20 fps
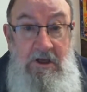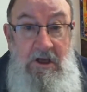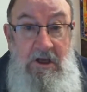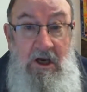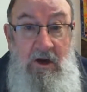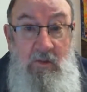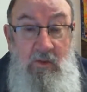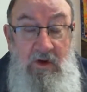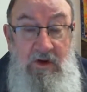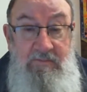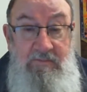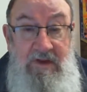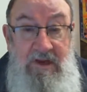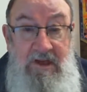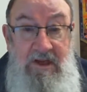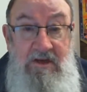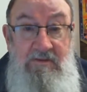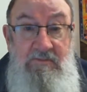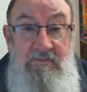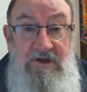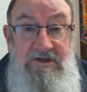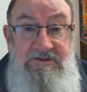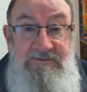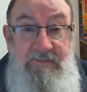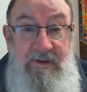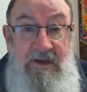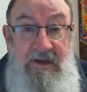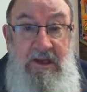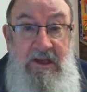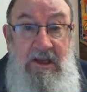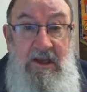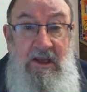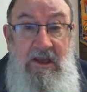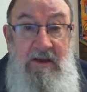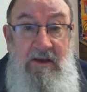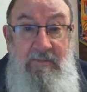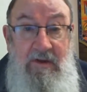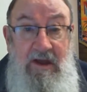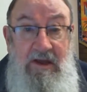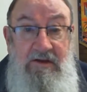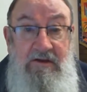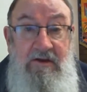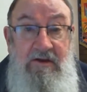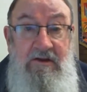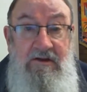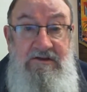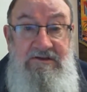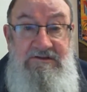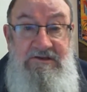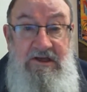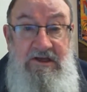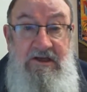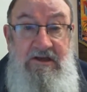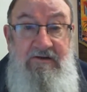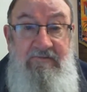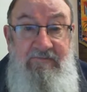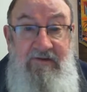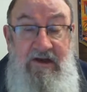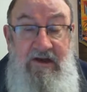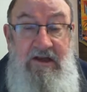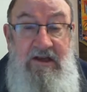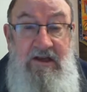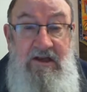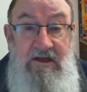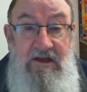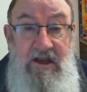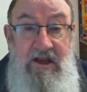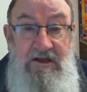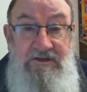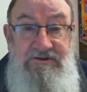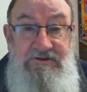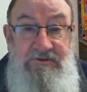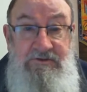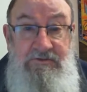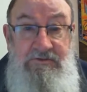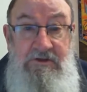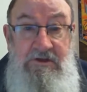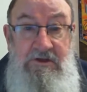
I want to begin by speaking about the Second Vatican Council.